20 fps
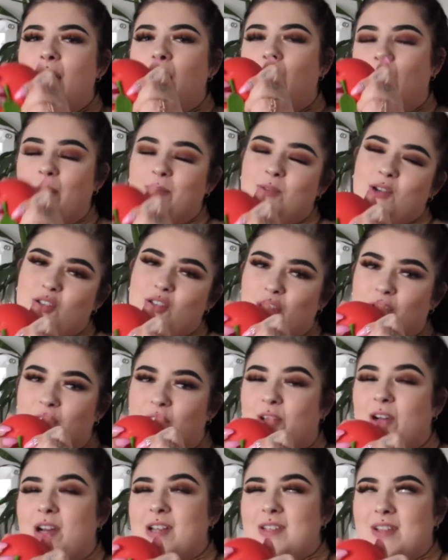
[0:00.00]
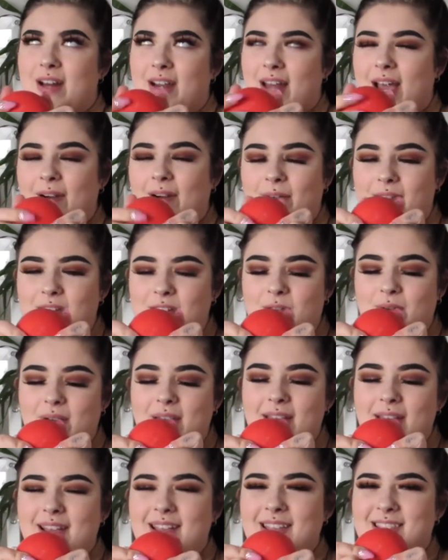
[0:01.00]
I'm just showing you guys kind of how I do
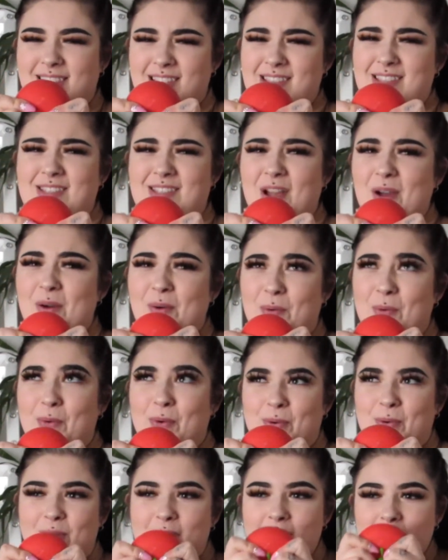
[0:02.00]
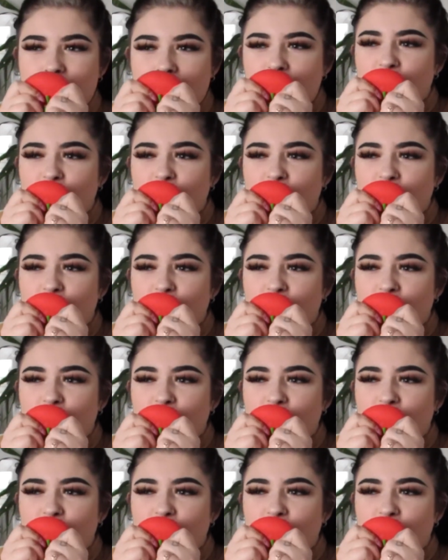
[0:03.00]
it. This is so awkward.